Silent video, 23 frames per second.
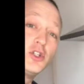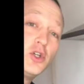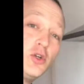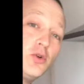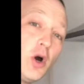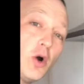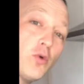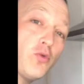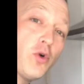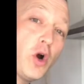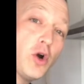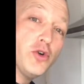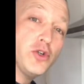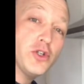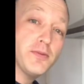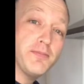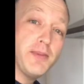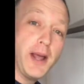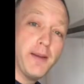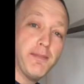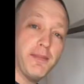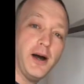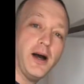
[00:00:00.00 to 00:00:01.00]
do a roast
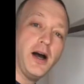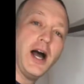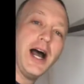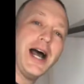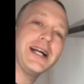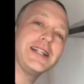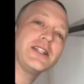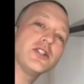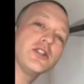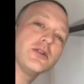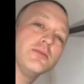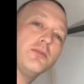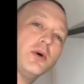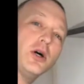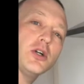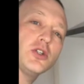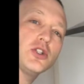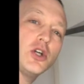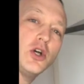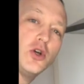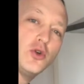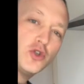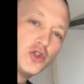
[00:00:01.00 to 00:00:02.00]
pepper and
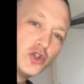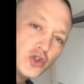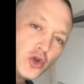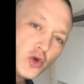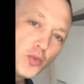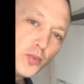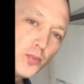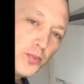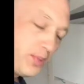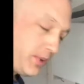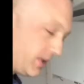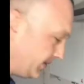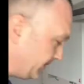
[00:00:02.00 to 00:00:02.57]
tomato soup.